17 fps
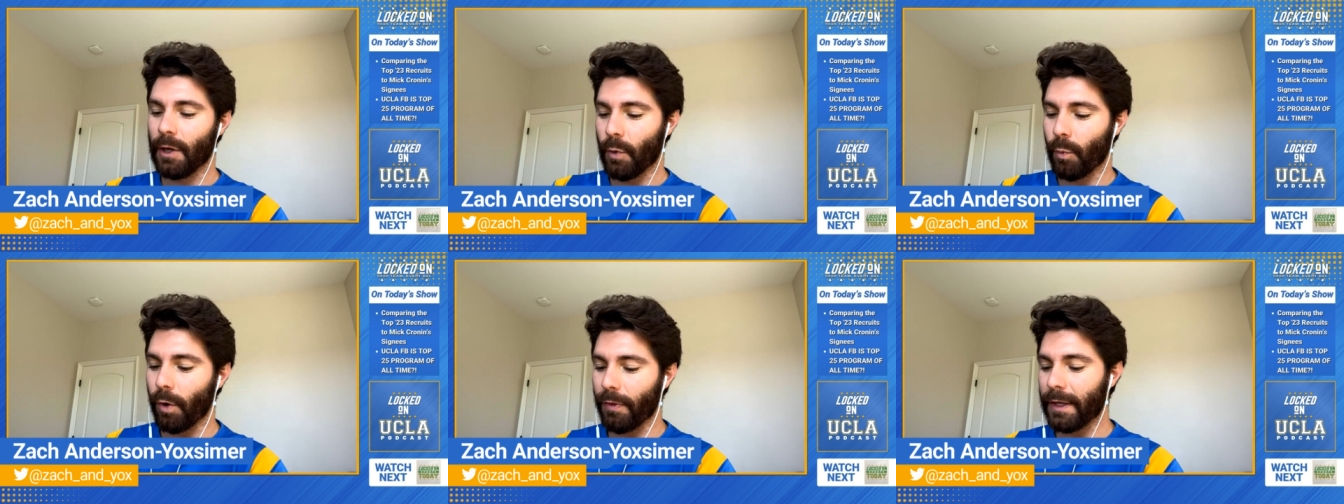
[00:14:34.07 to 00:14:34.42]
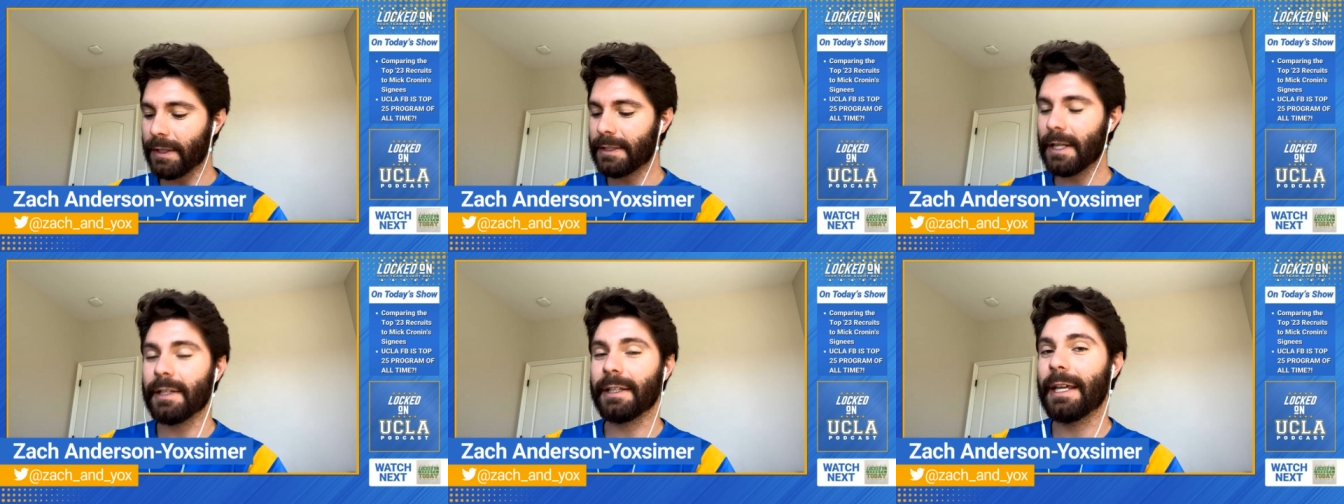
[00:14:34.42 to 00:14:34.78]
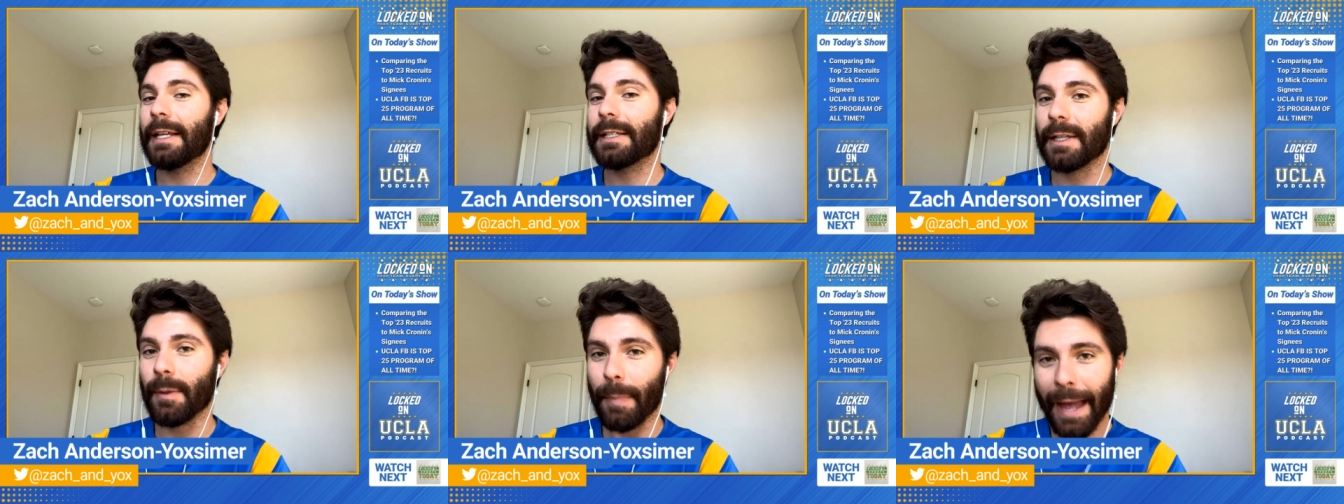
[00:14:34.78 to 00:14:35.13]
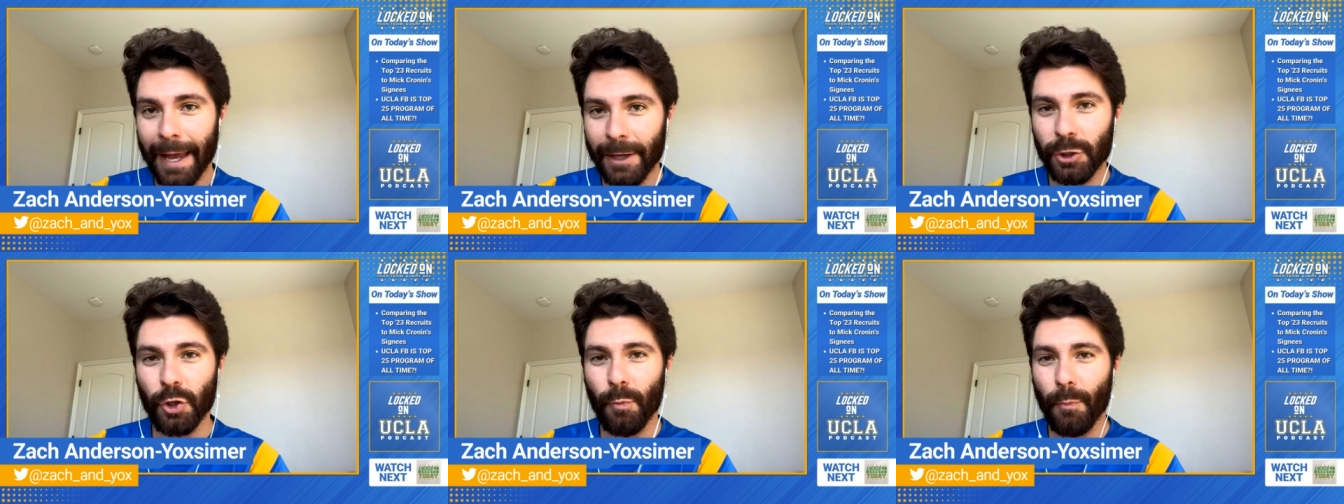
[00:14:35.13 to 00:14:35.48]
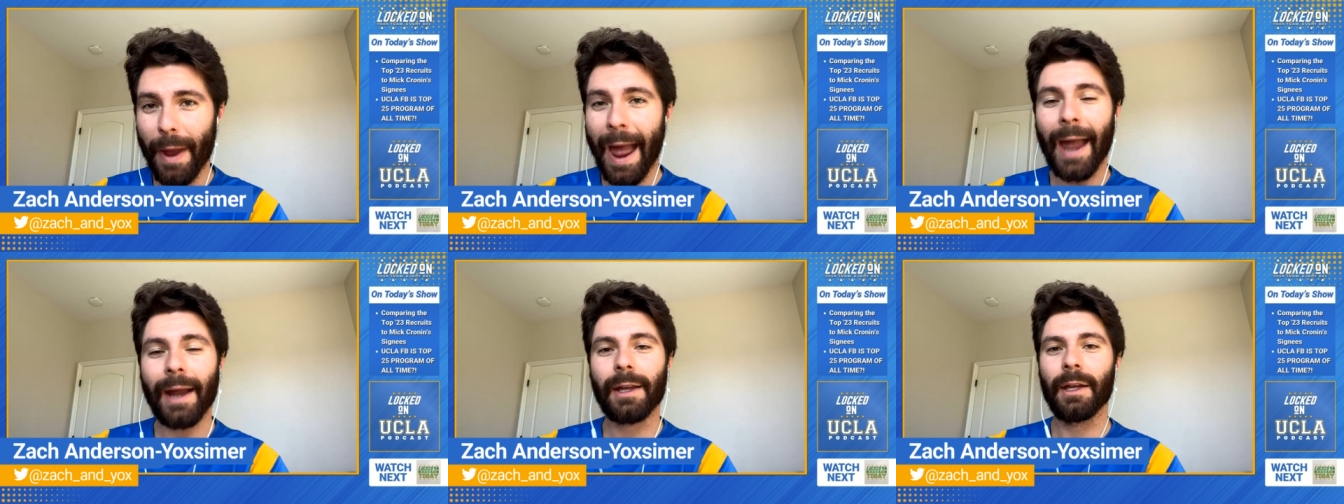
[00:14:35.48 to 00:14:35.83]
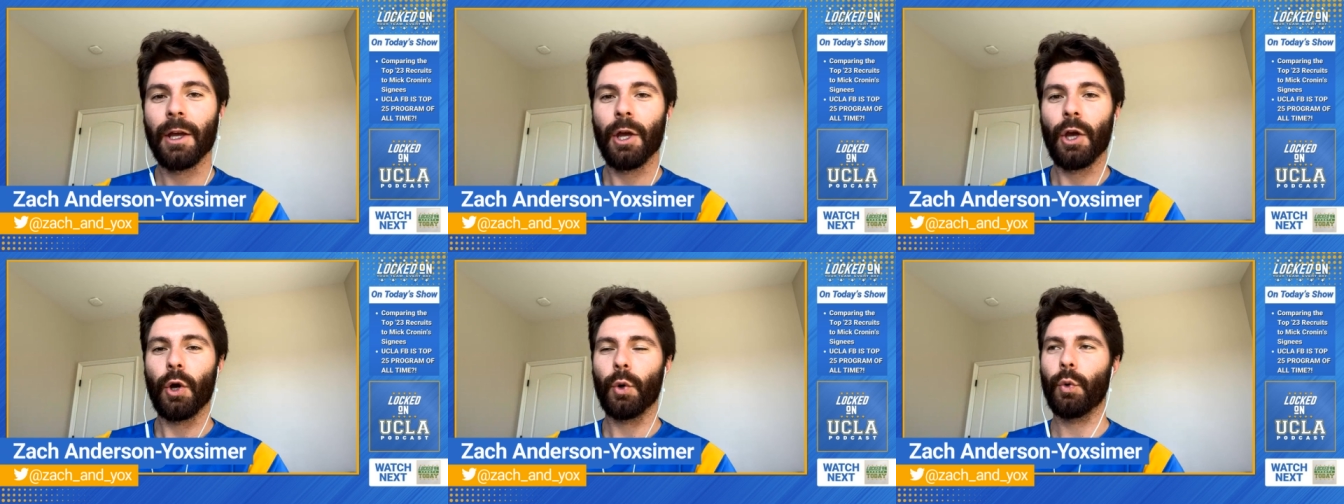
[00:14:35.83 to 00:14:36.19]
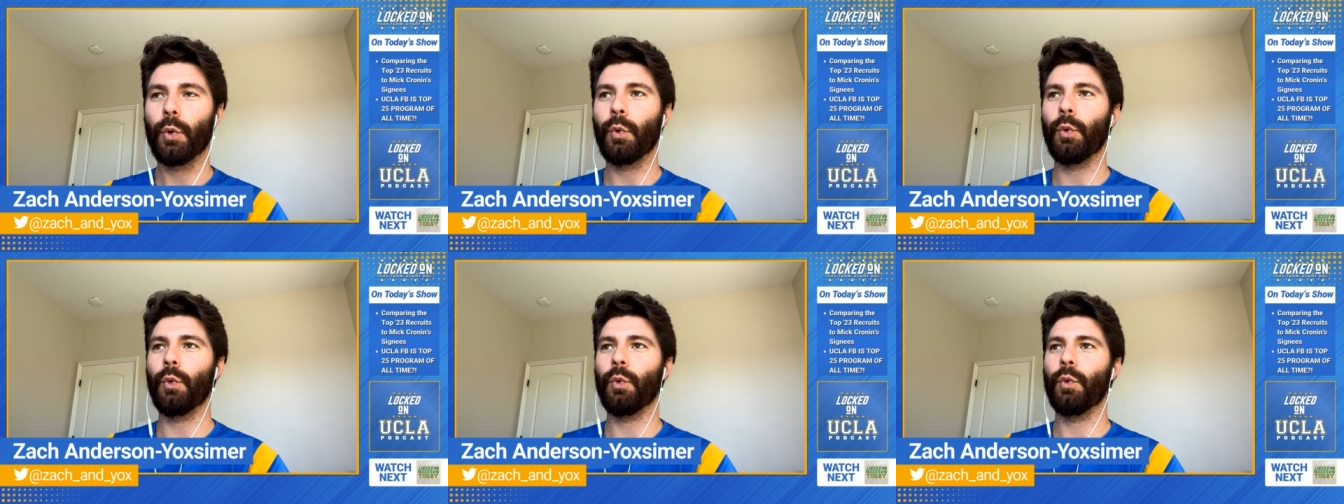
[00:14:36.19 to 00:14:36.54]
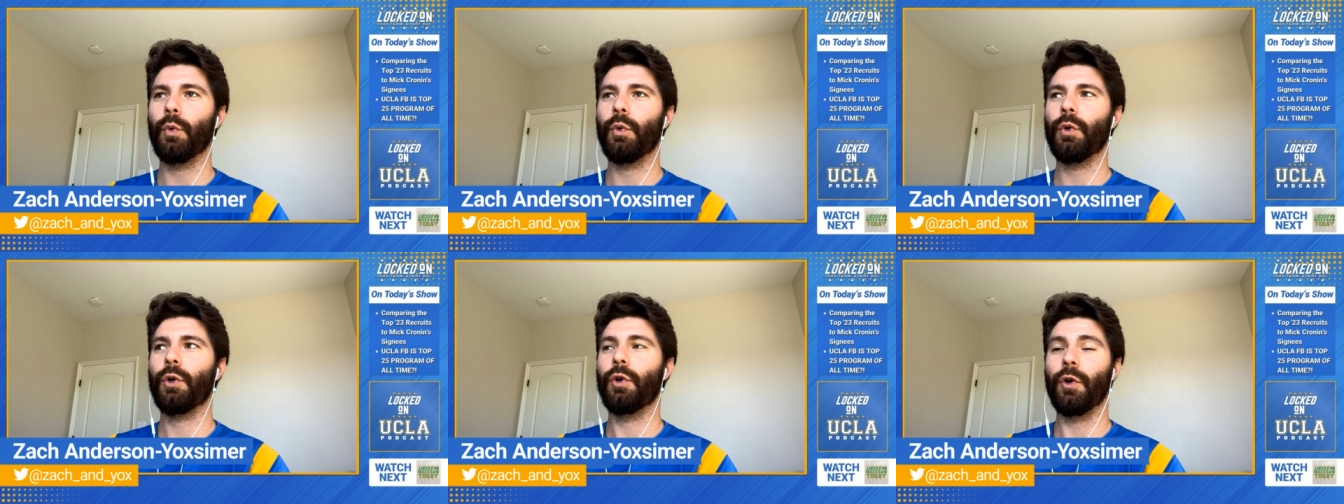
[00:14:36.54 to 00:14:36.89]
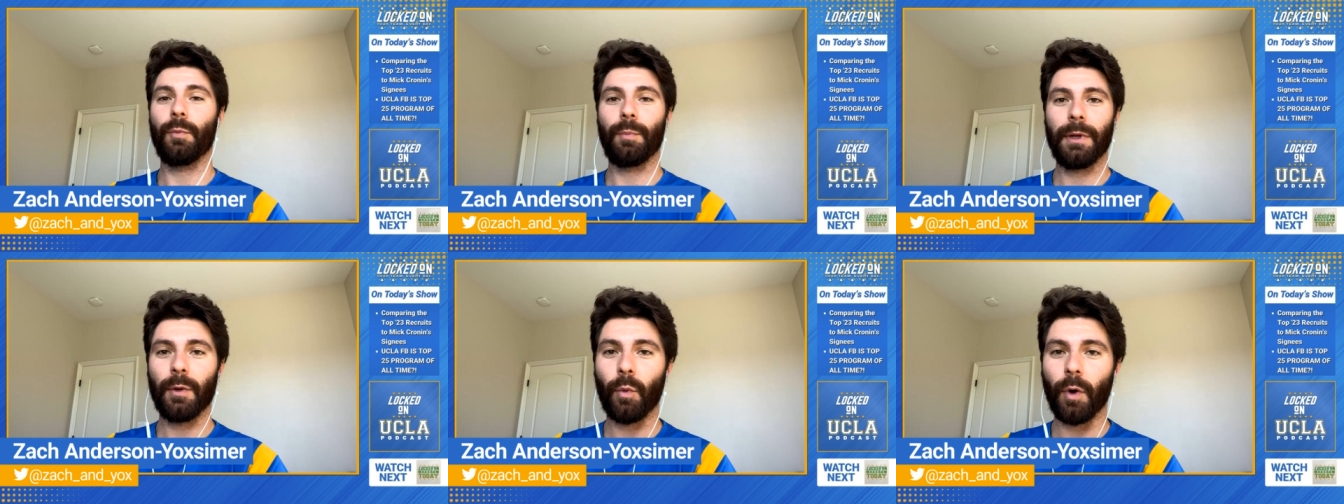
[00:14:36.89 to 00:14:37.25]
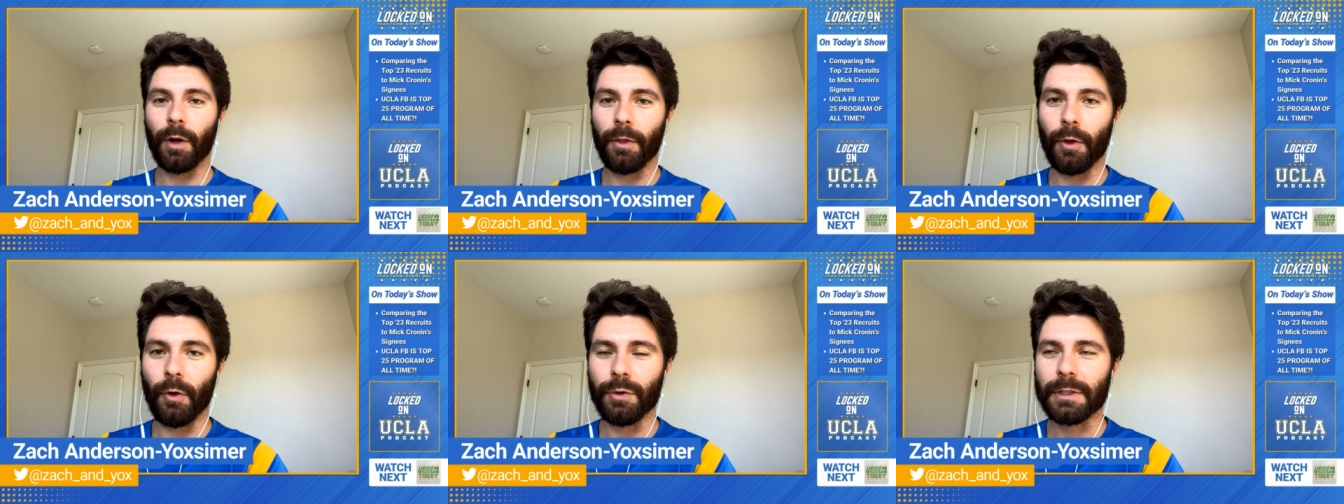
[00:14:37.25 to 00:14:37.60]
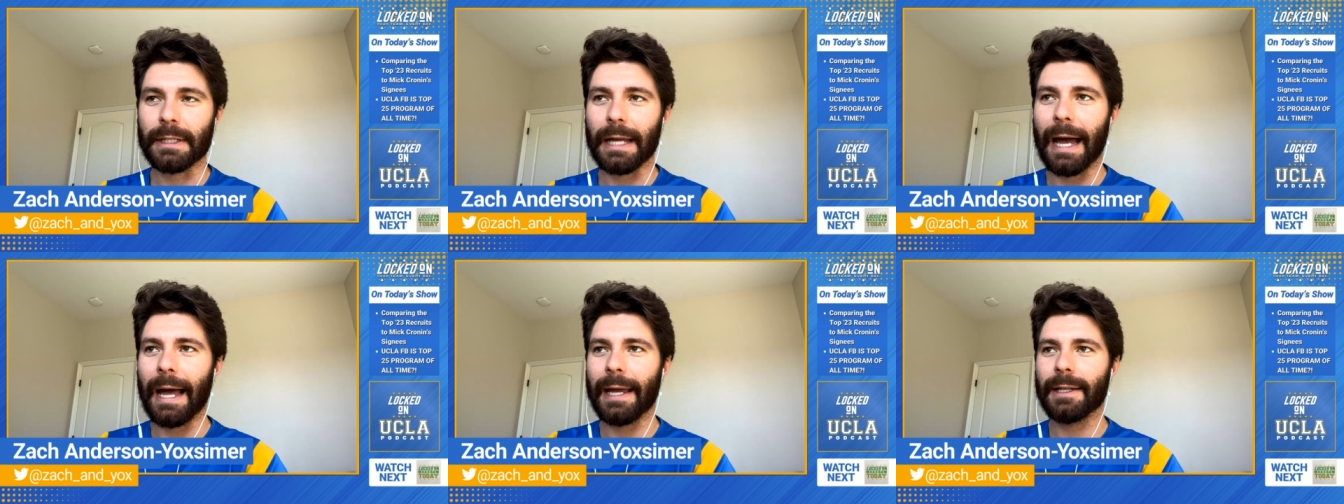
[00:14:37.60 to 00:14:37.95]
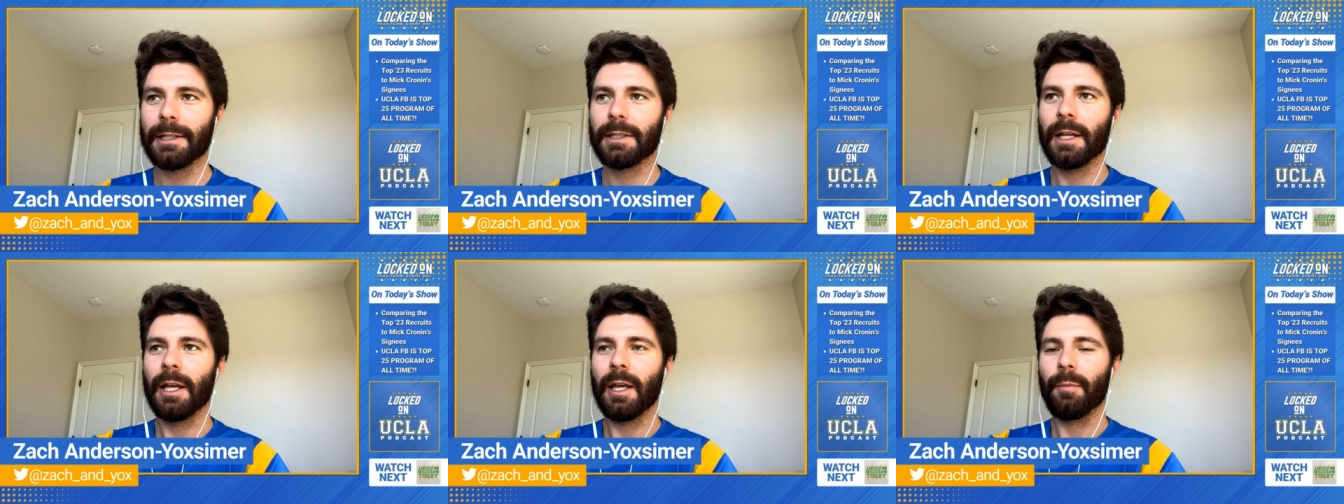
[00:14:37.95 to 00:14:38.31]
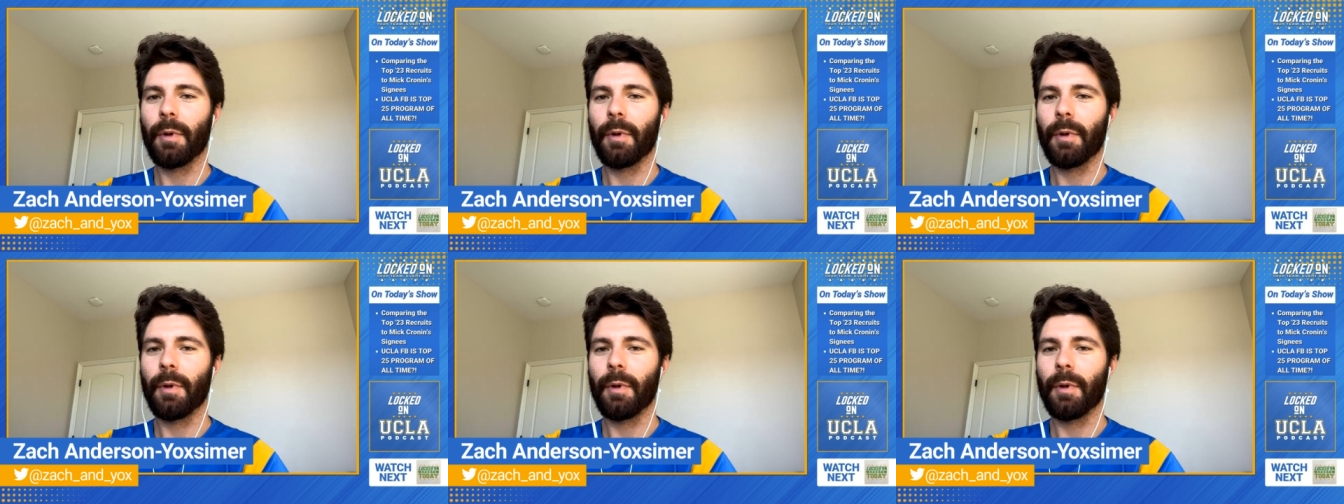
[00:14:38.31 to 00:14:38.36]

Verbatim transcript: Well, they did get Sebastian Mack, who could be one of those guys,